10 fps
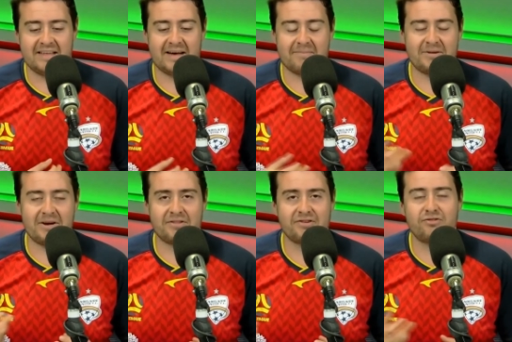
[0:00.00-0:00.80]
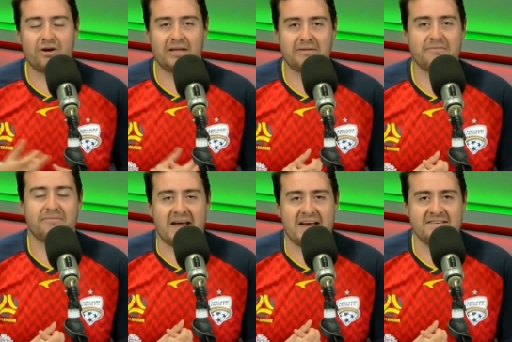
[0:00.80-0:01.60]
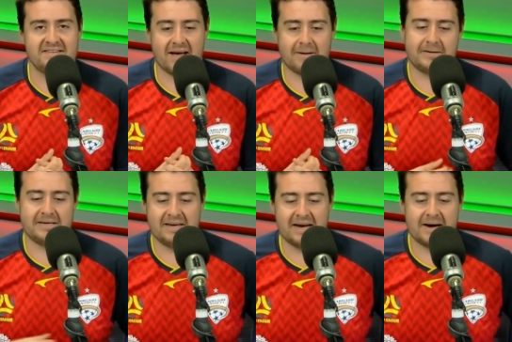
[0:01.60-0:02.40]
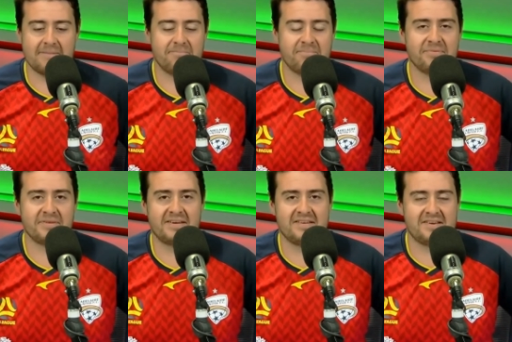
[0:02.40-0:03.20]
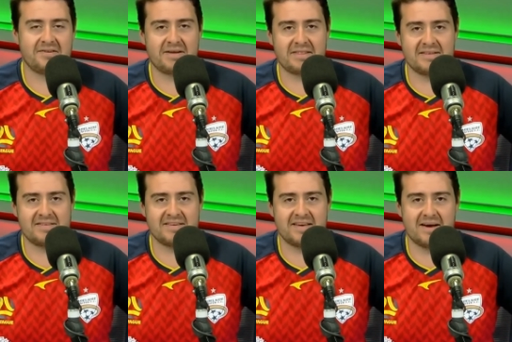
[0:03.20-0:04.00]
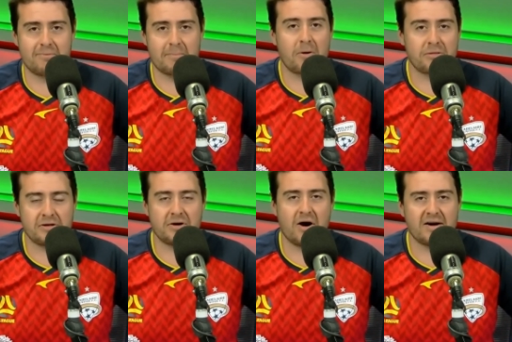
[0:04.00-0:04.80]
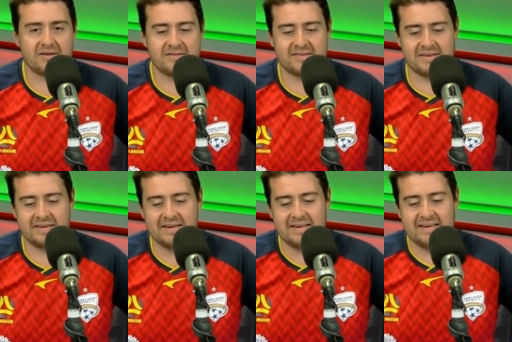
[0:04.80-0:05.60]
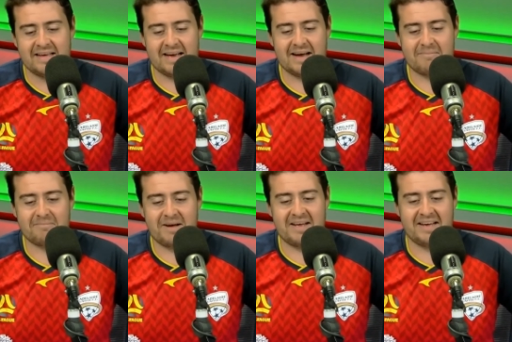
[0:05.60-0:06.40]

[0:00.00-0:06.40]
um, you know, the struggling for fans derby, um, considering that uh, we're both Uniteds and um,